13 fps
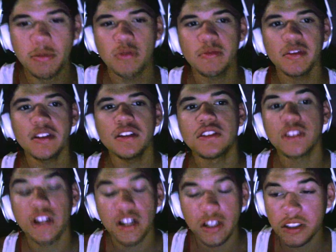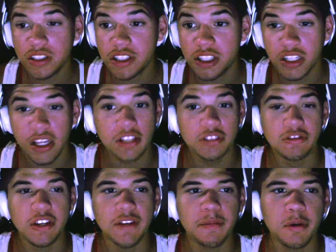the Invisible Woman, uh,
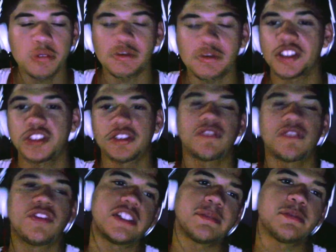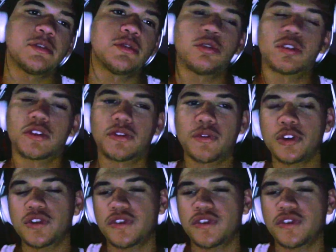she had some great parts where she turned invisible,